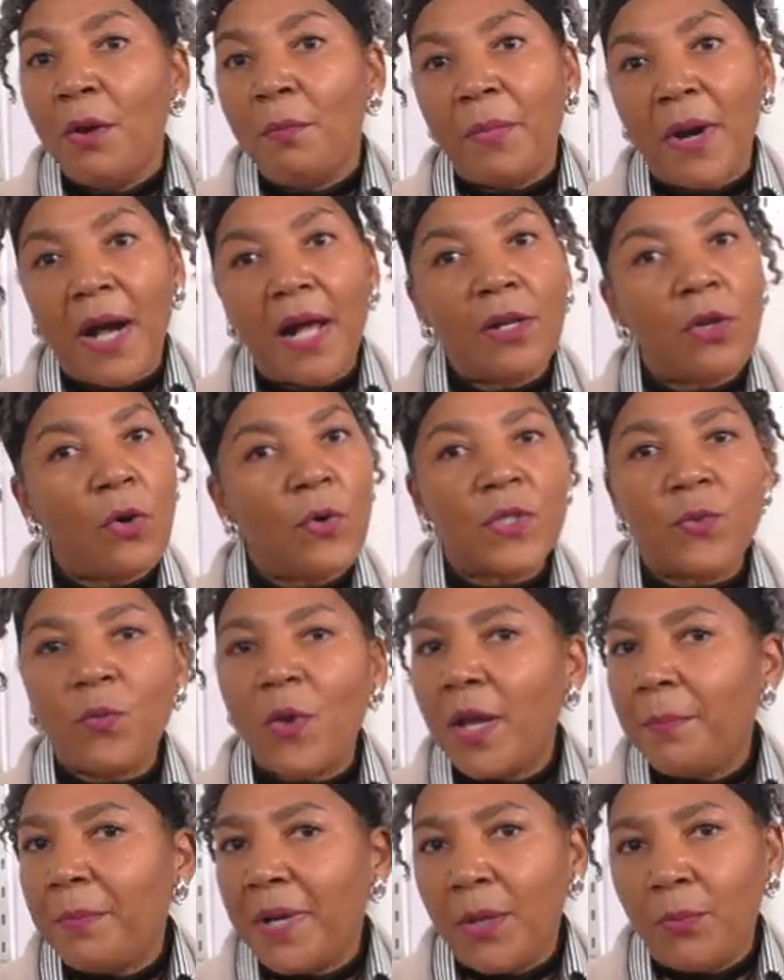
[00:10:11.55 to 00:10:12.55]
But I'll always
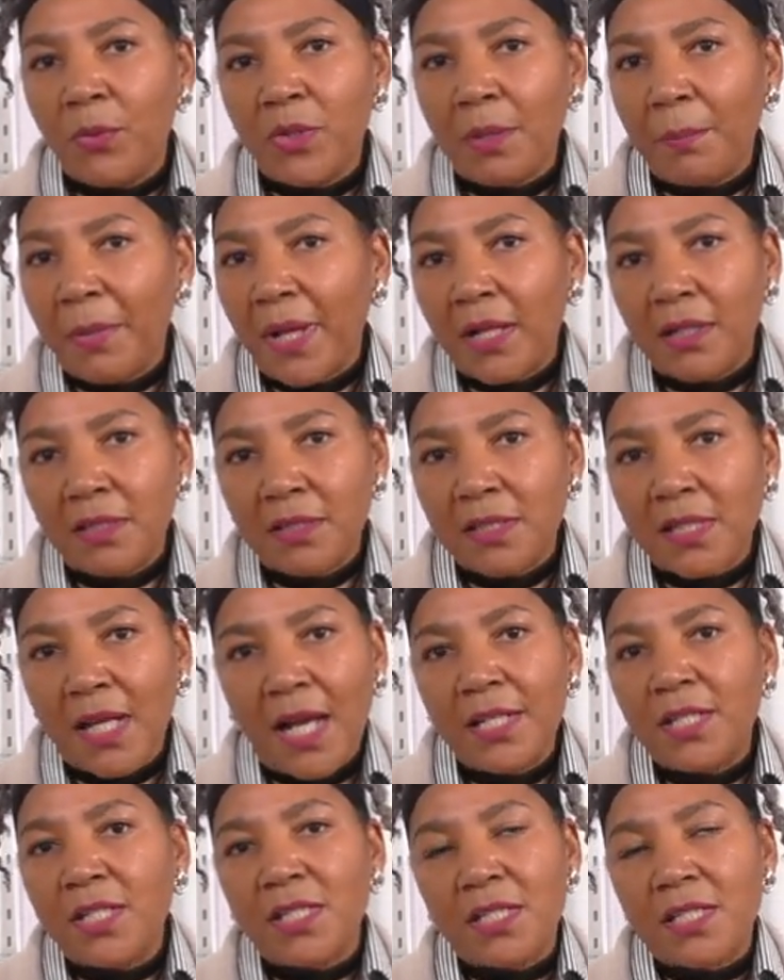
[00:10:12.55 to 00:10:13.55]
wear mine with a belt.
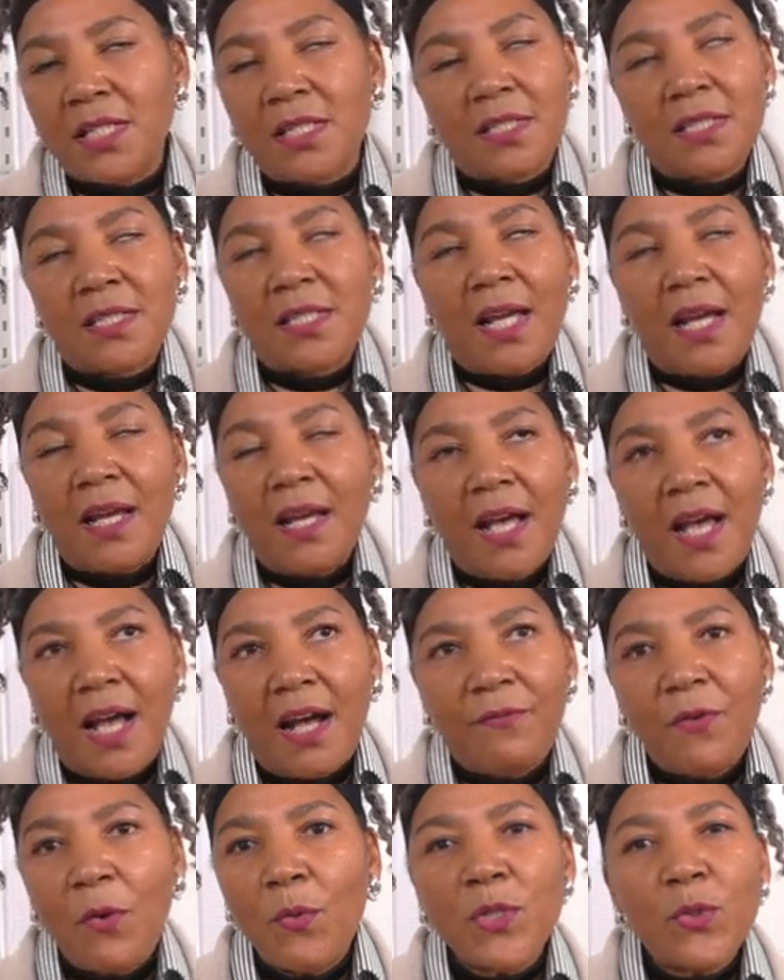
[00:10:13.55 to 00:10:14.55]
I've
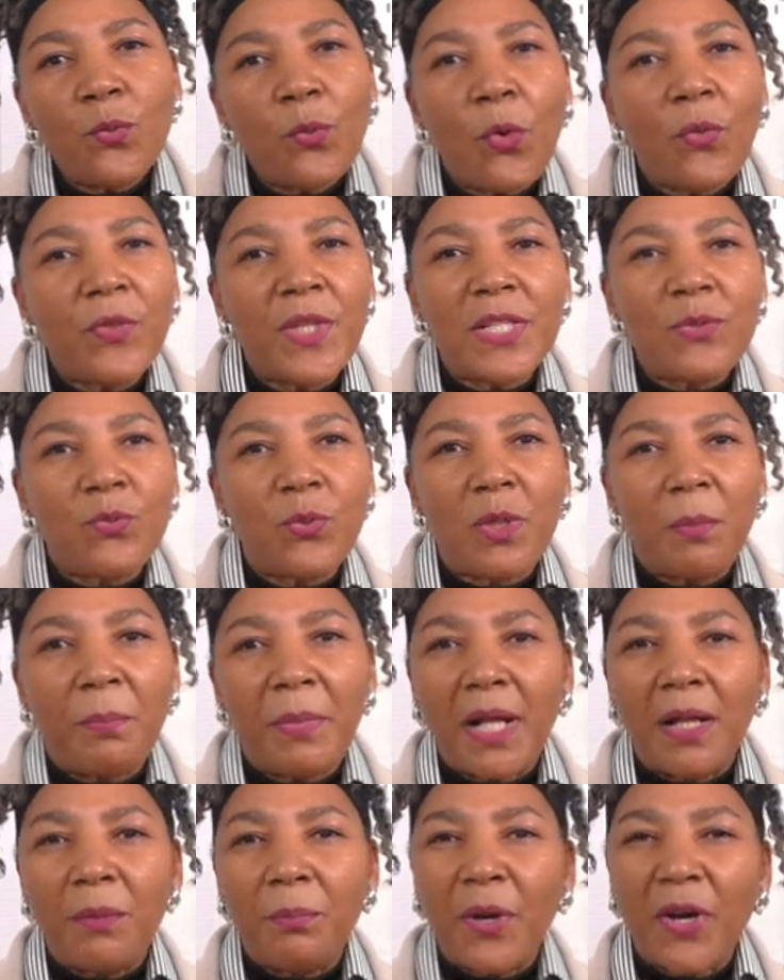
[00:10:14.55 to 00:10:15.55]
always worn this with a
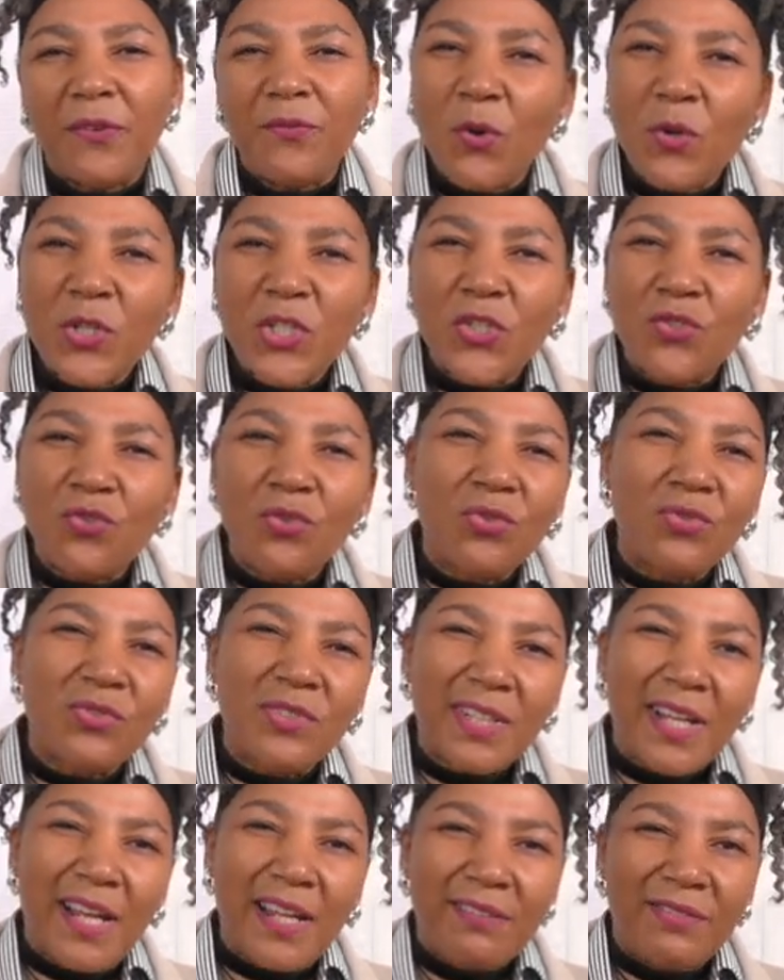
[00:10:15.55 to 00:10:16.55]
belt, but I've always
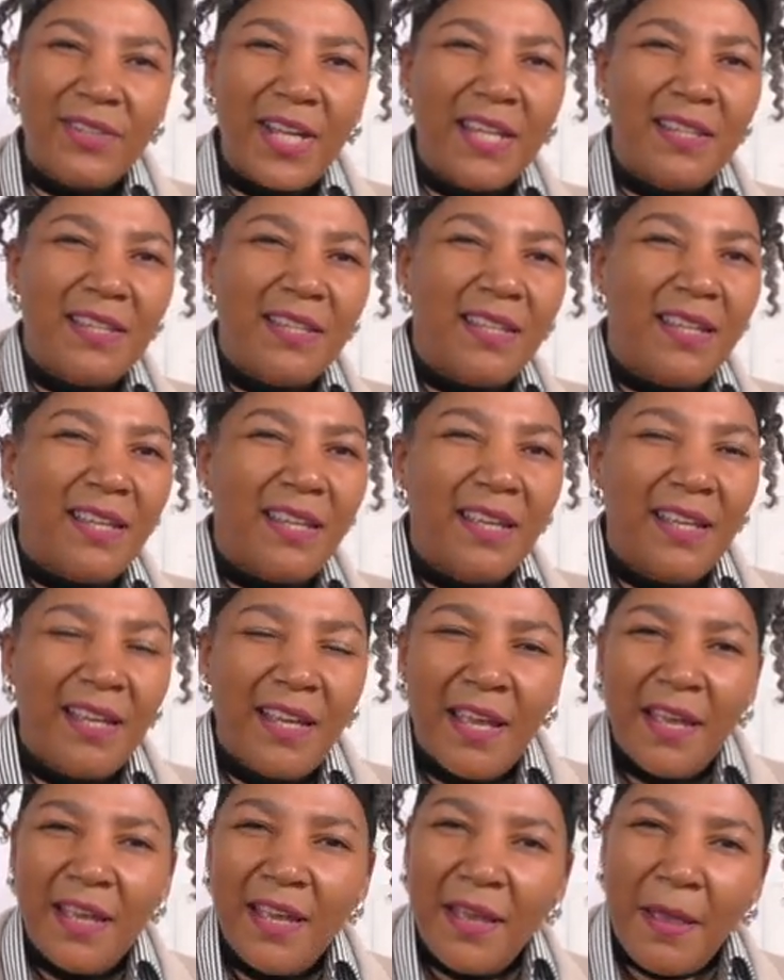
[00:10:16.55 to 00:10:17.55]
struggled kind of getting the
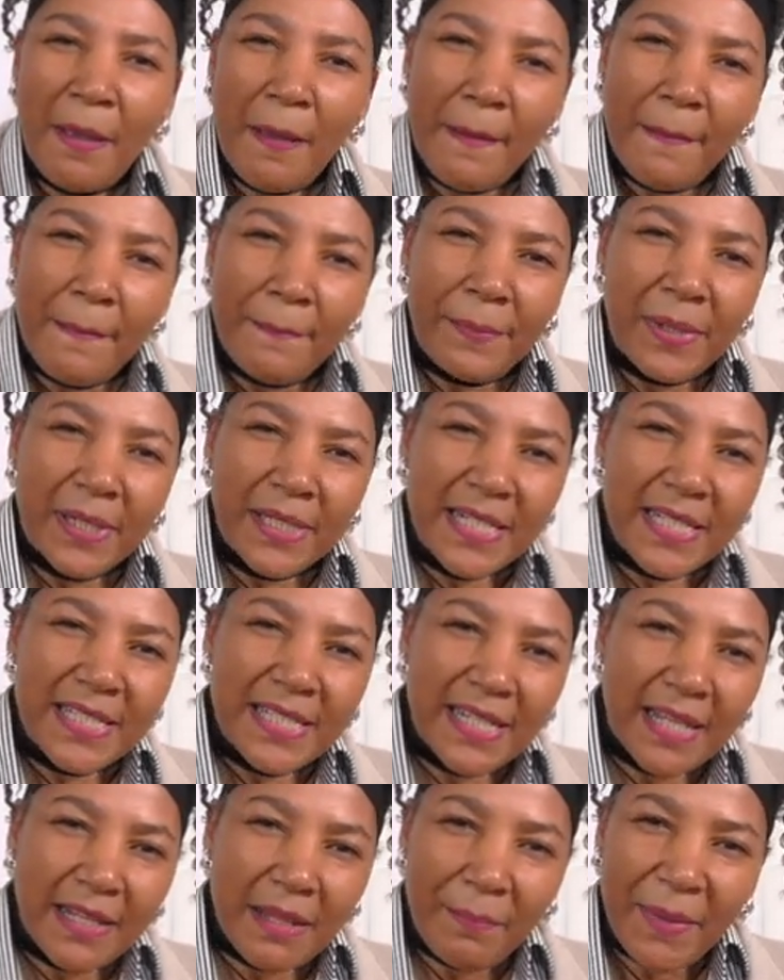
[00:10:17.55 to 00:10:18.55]

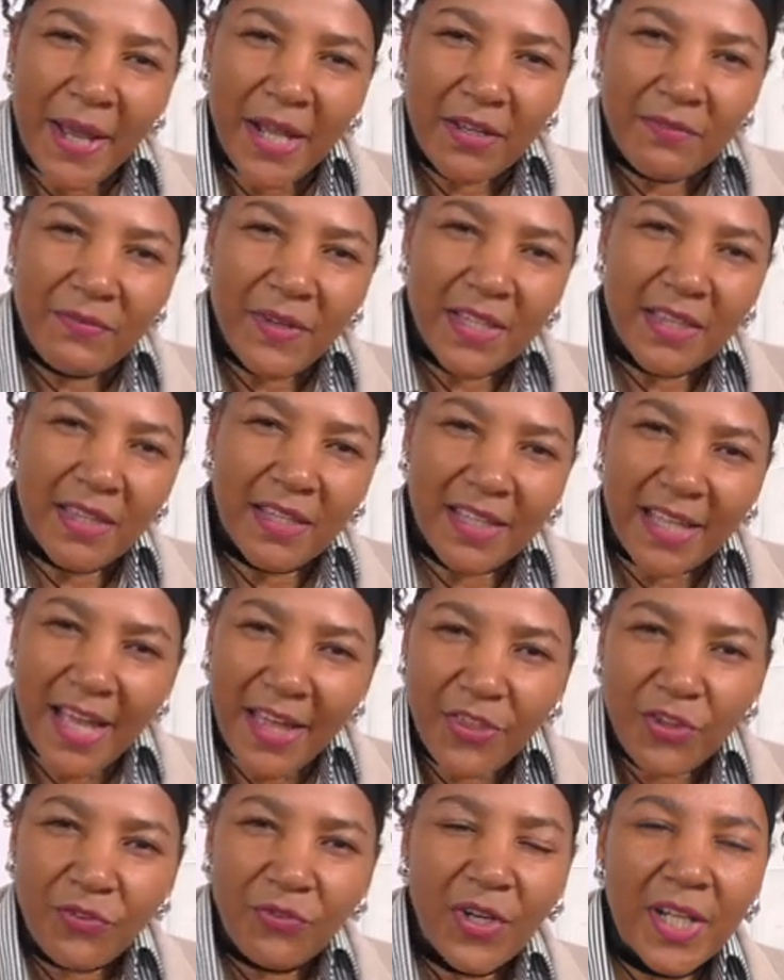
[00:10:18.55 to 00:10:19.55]
pleating at the back of it, the
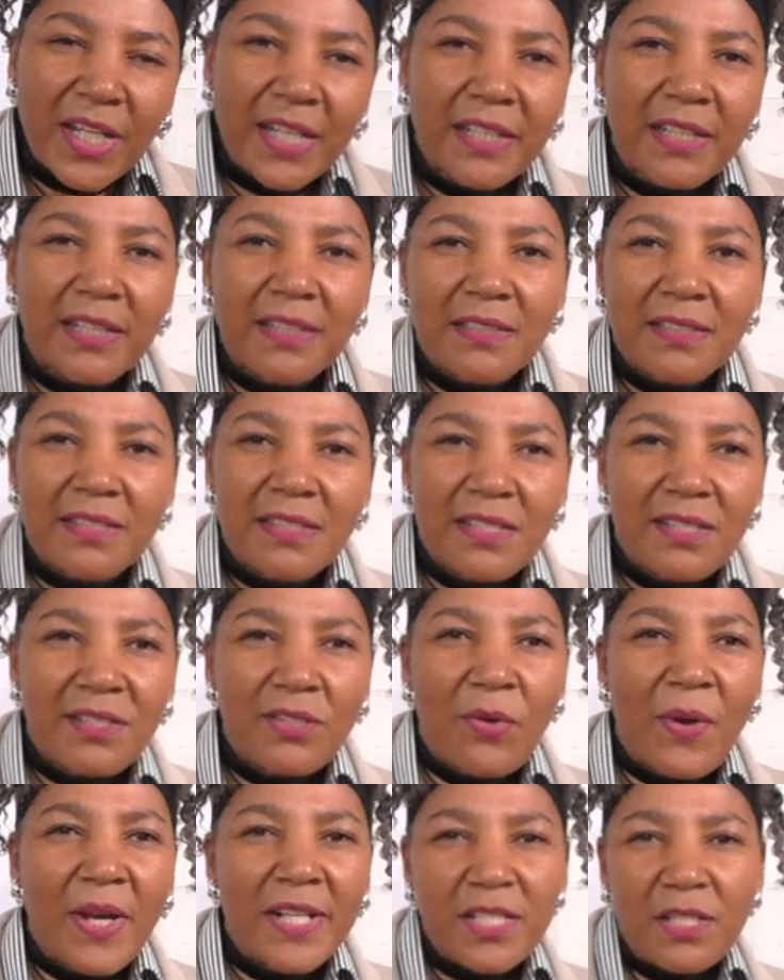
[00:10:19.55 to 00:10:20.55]
gathering, and you
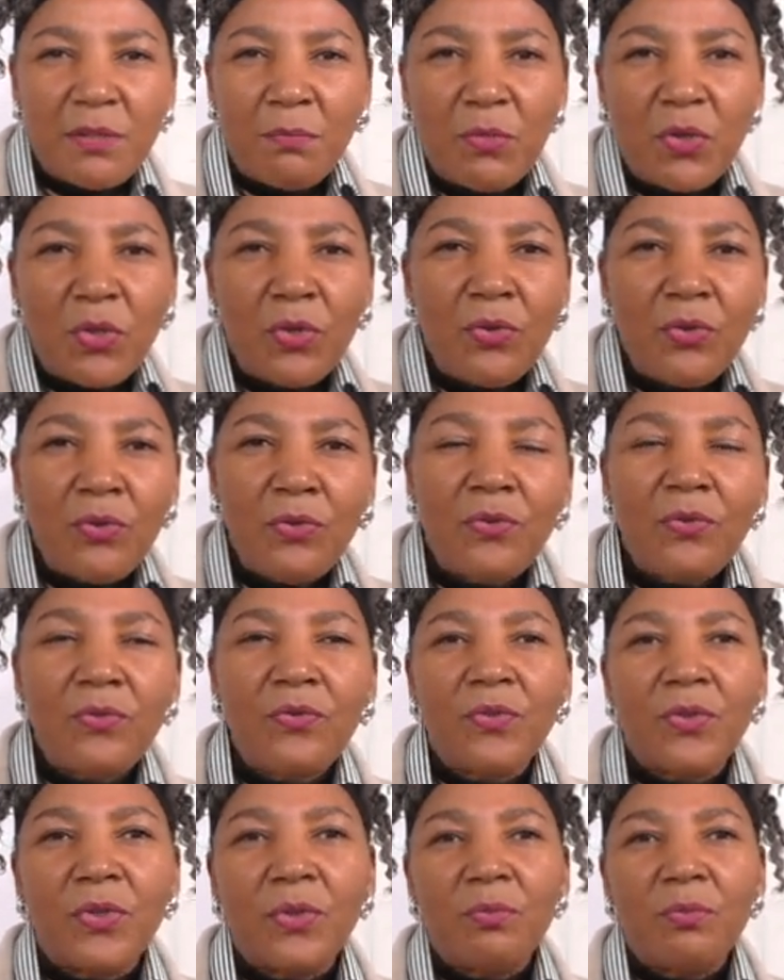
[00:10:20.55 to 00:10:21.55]
know, as you move,